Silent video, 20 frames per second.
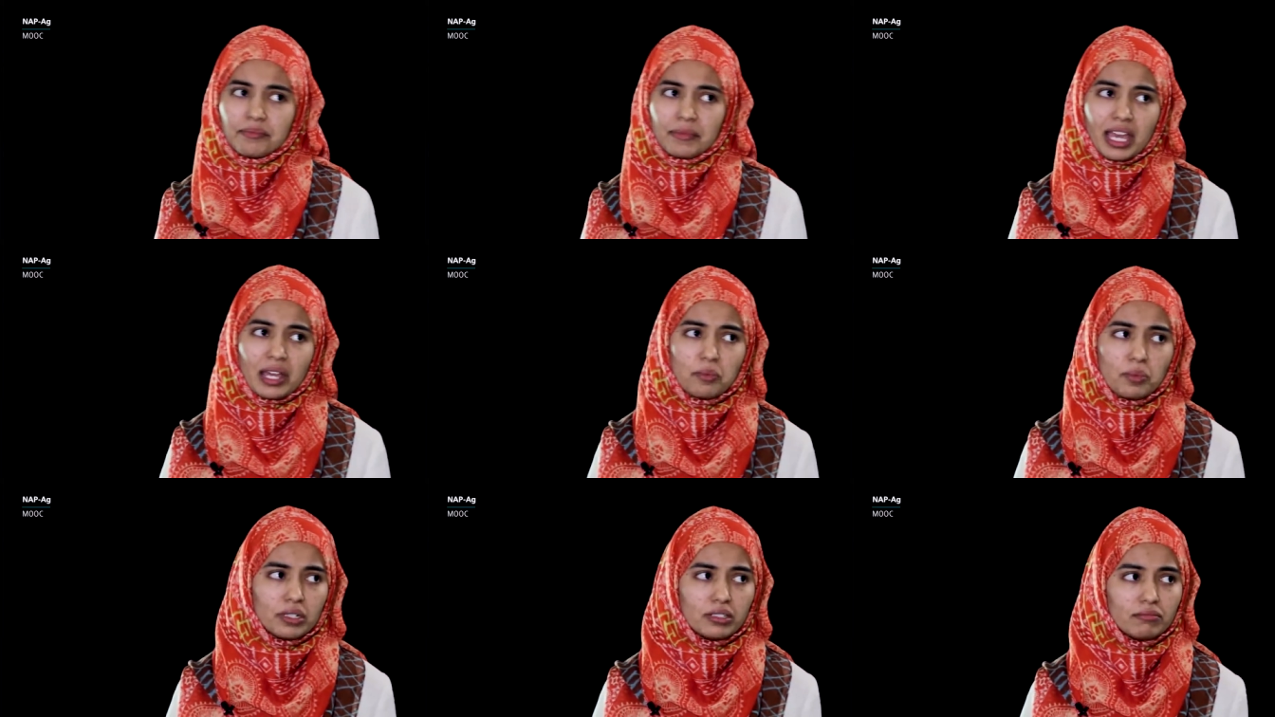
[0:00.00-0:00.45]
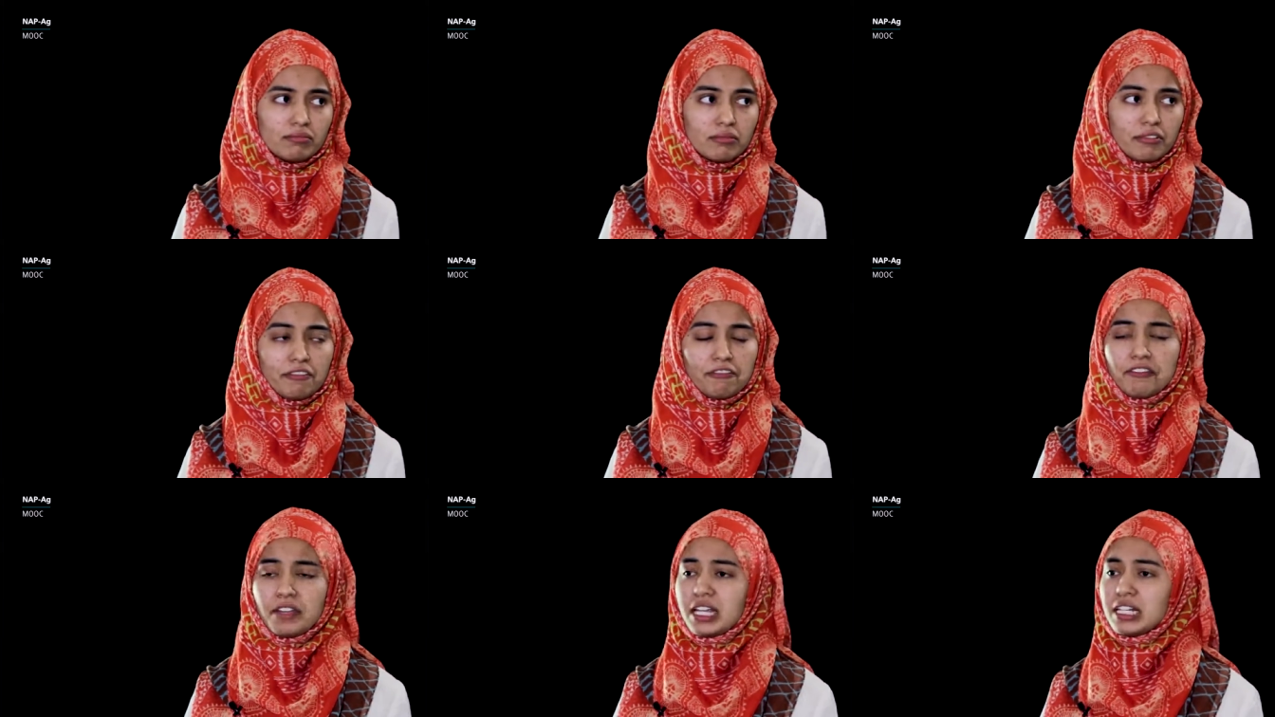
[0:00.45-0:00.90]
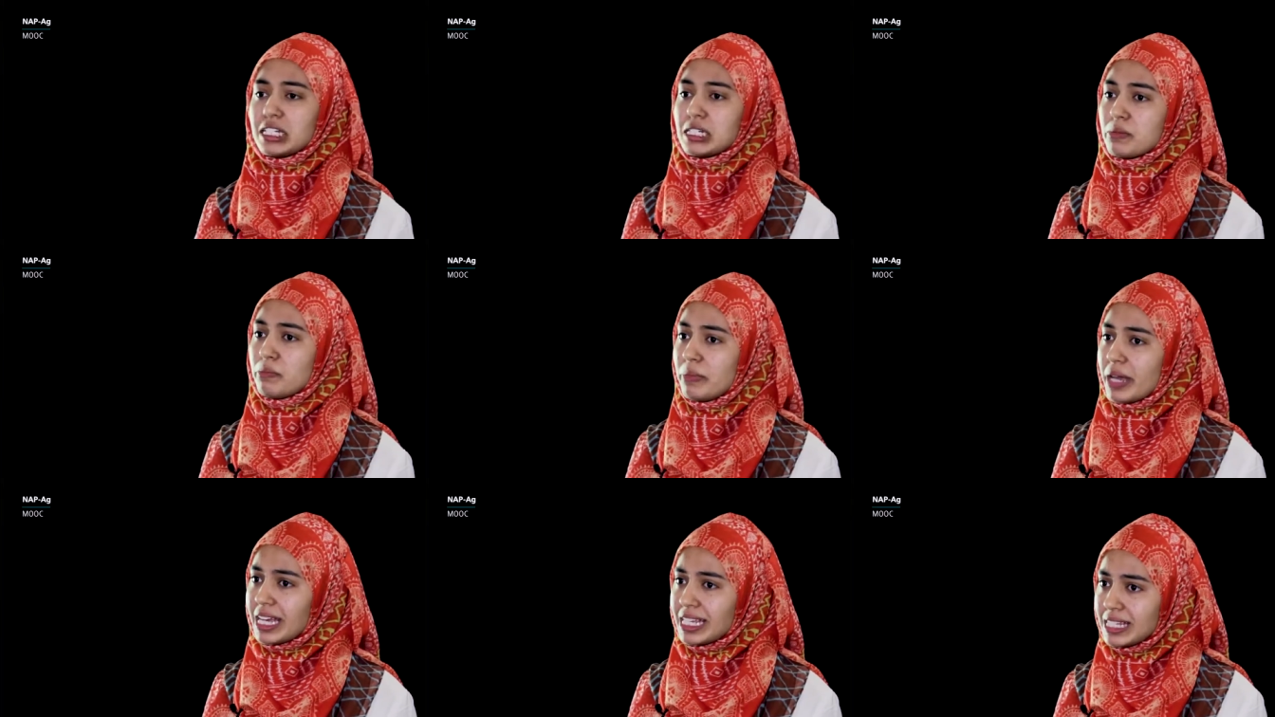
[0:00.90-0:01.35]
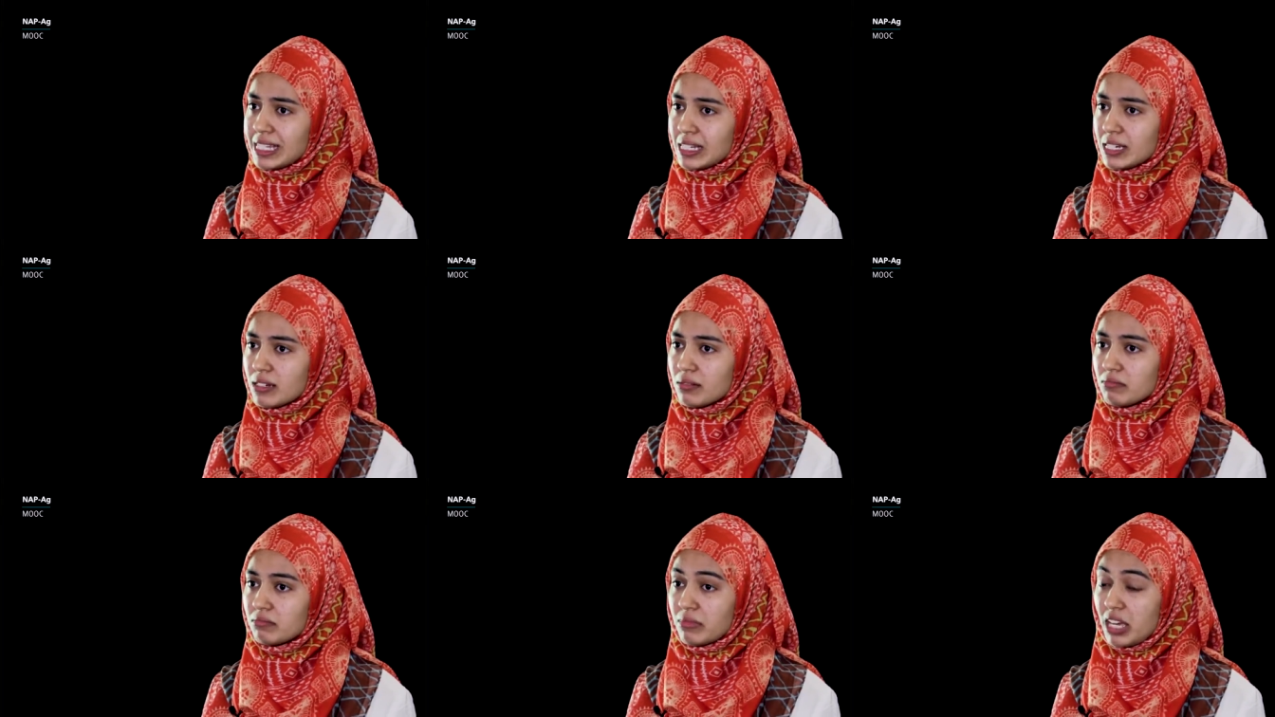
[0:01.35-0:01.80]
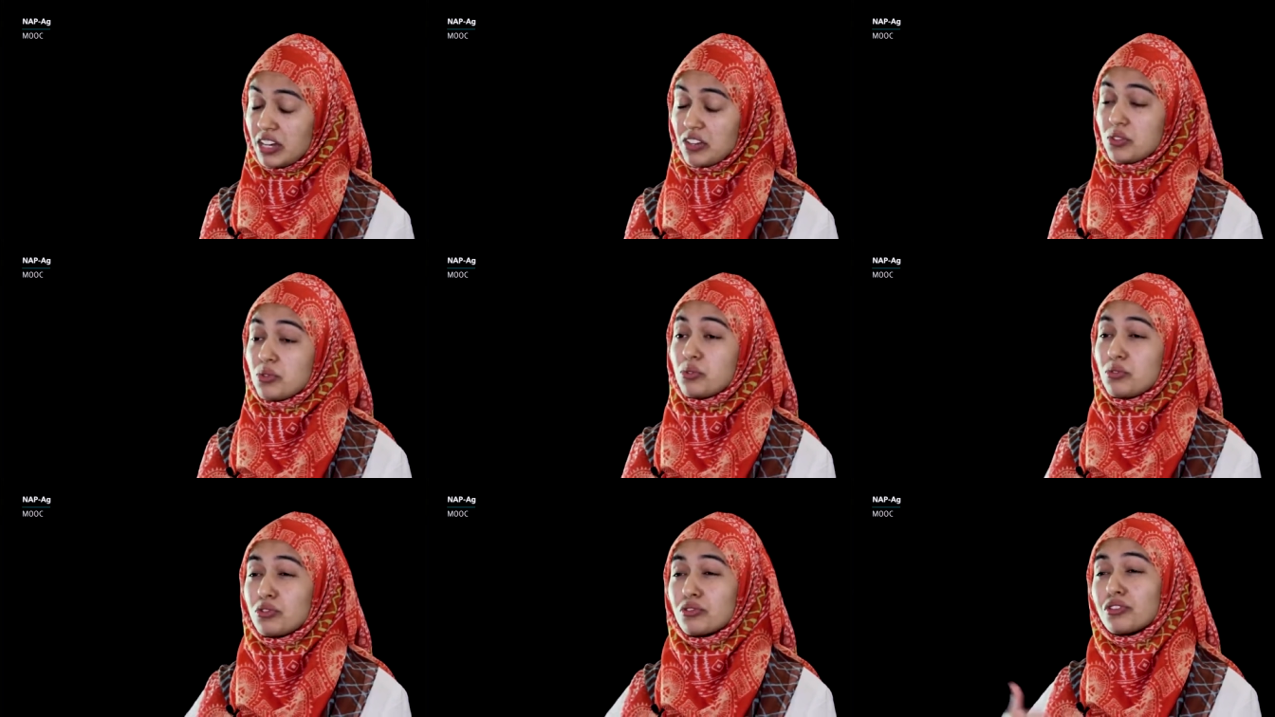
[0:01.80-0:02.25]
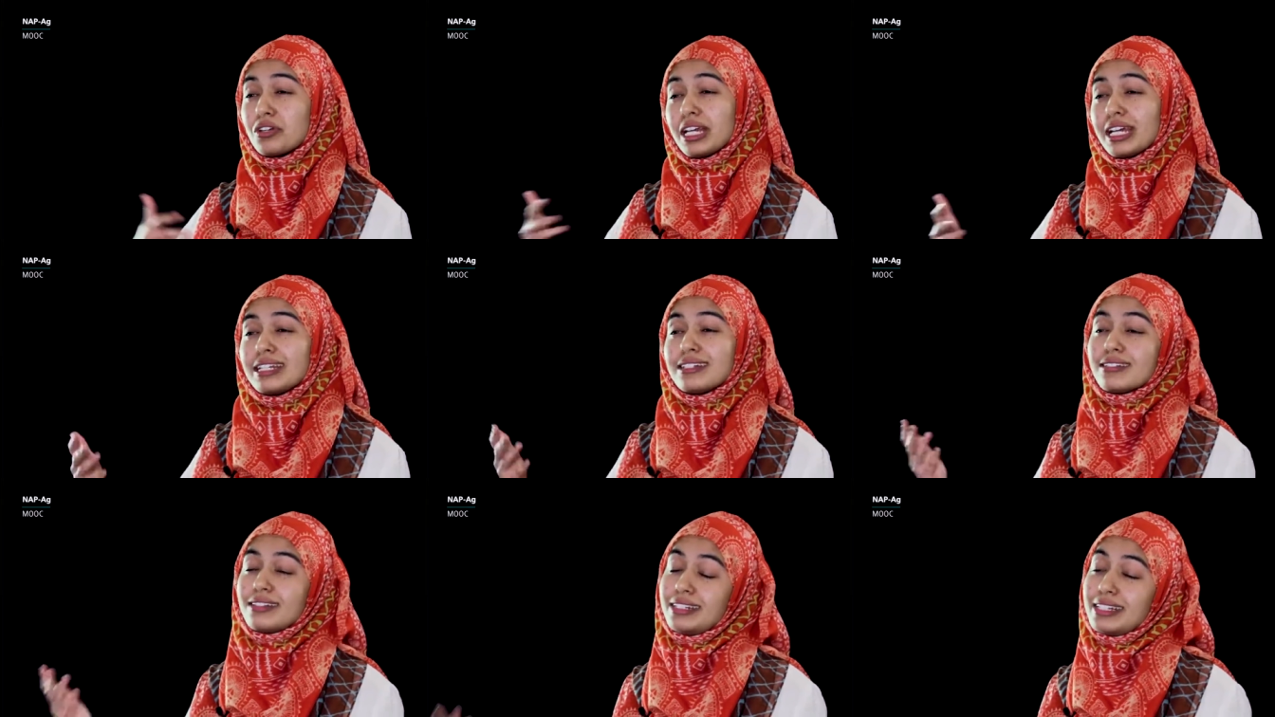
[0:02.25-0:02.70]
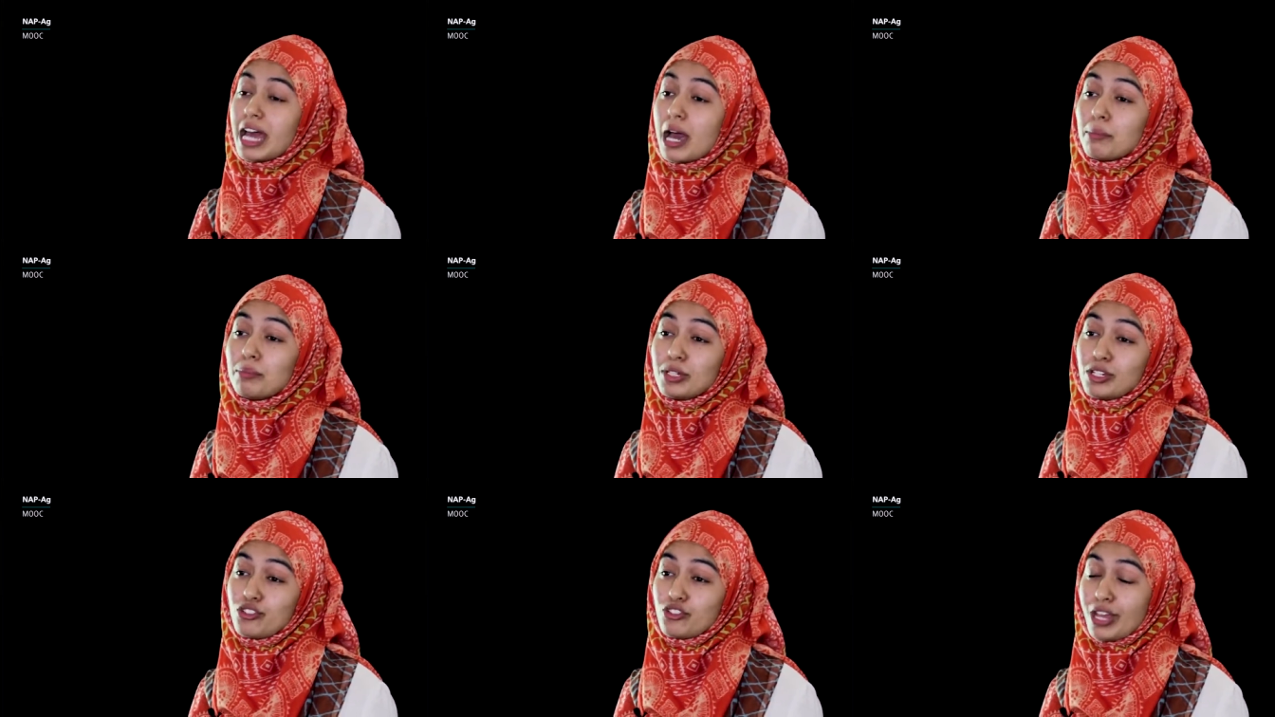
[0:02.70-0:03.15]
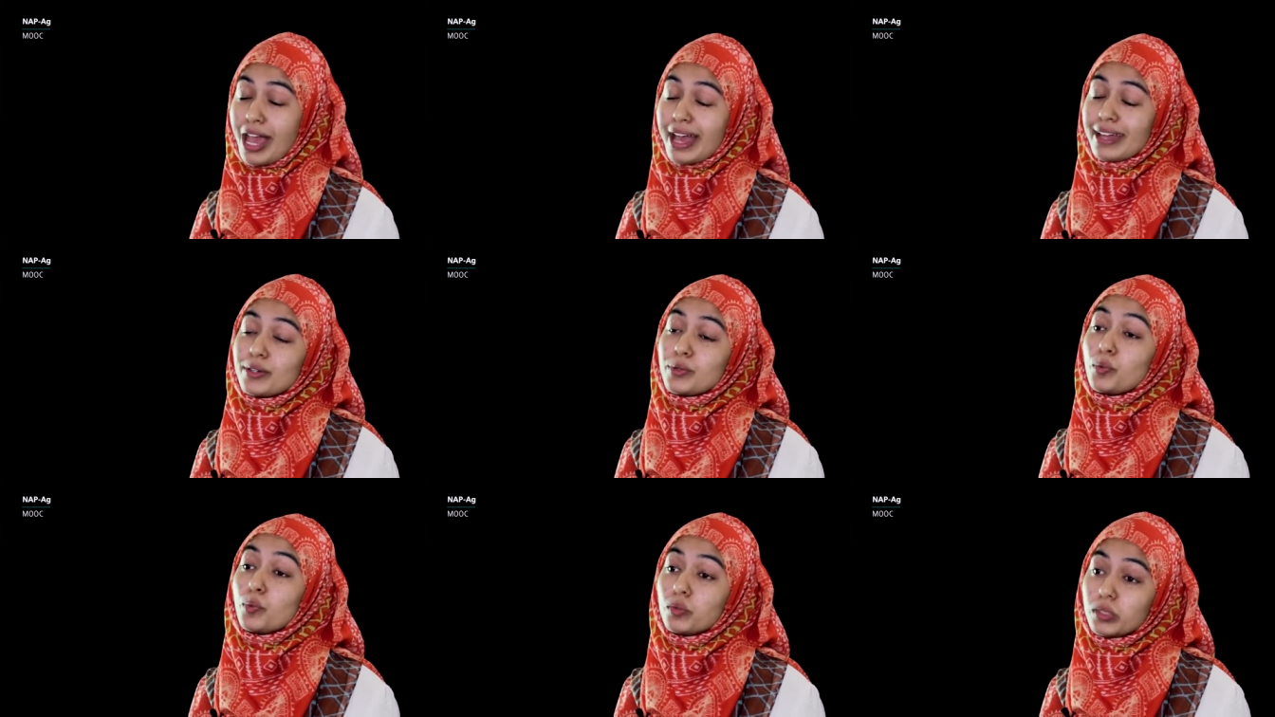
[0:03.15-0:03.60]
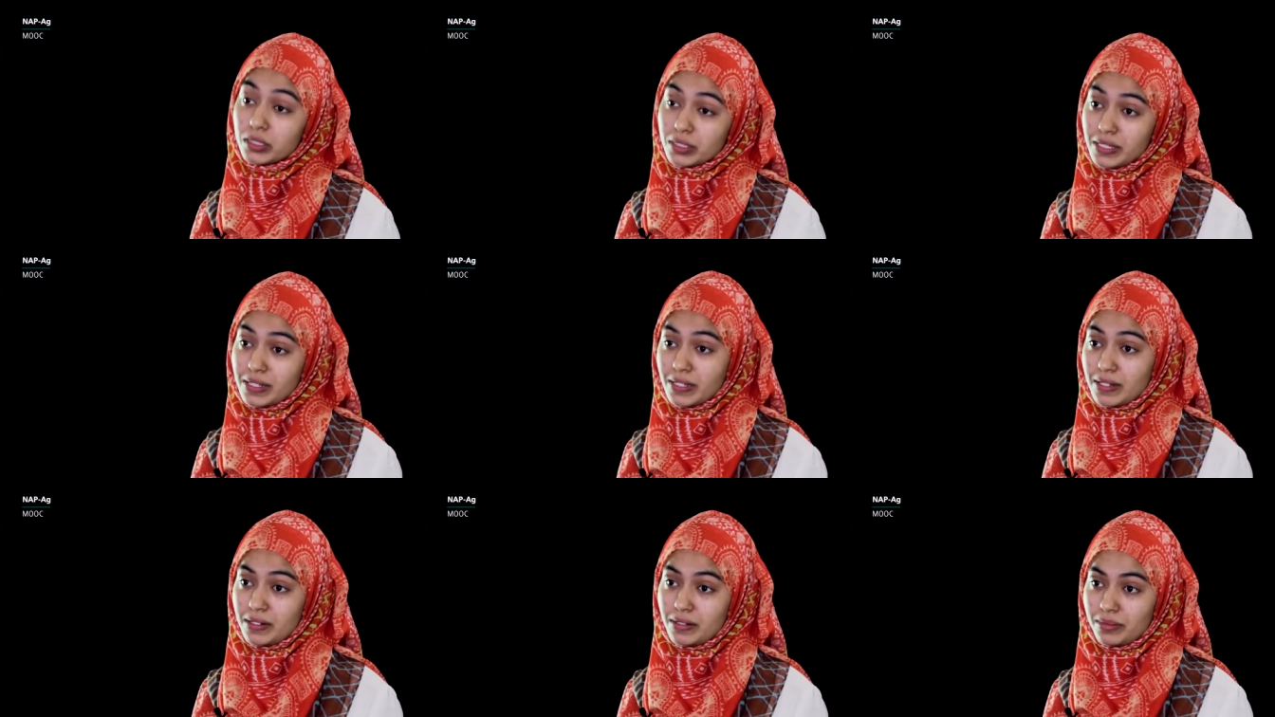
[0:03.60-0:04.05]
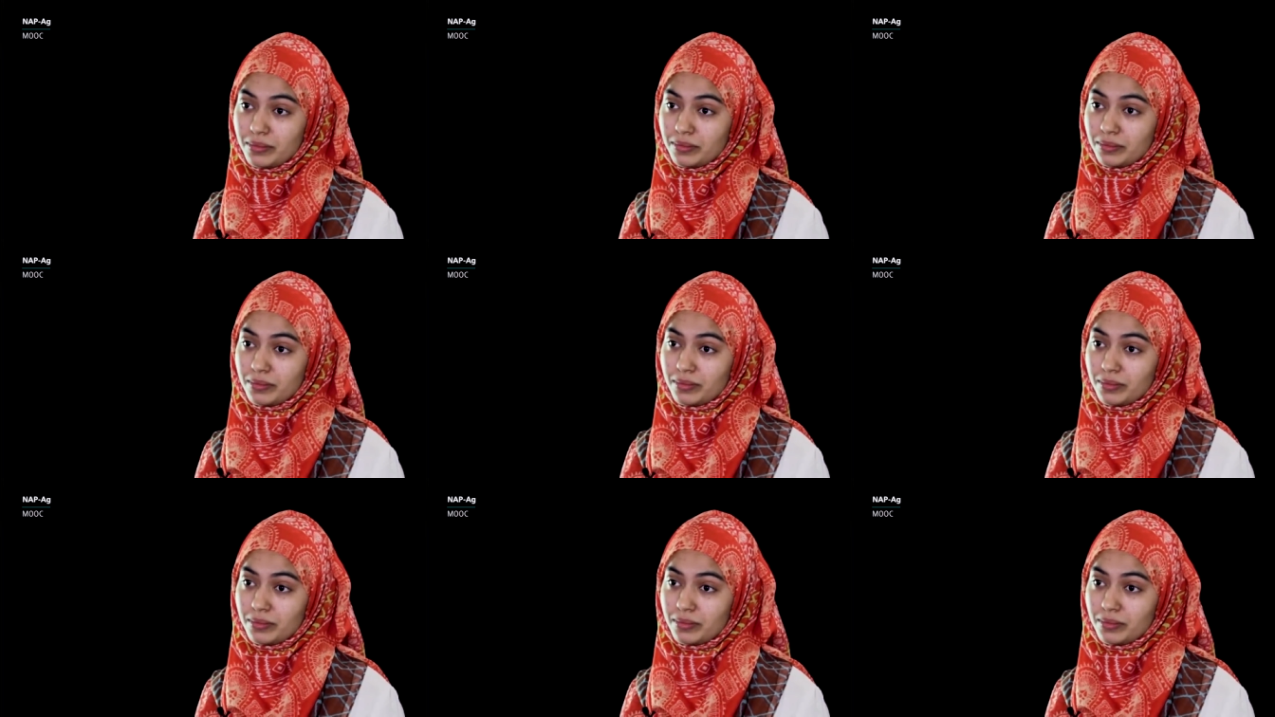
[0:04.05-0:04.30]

and will fail at best and do great damage at worst.